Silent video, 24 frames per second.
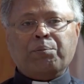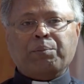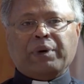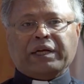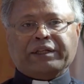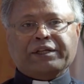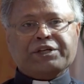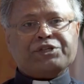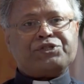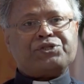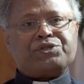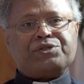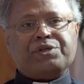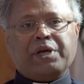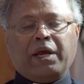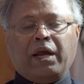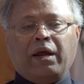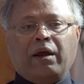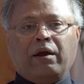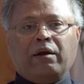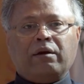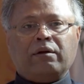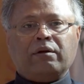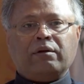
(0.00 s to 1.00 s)
Mother's Day,
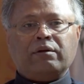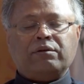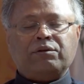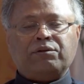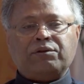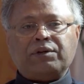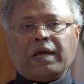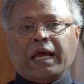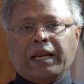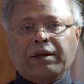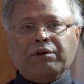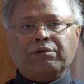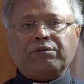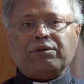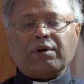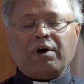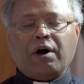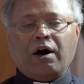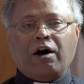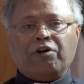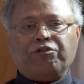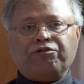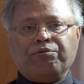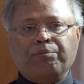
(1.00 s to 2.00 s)
10th
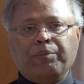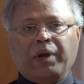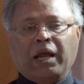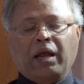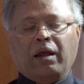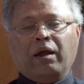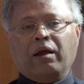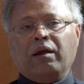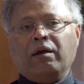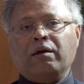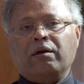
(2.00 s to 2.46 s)
of May,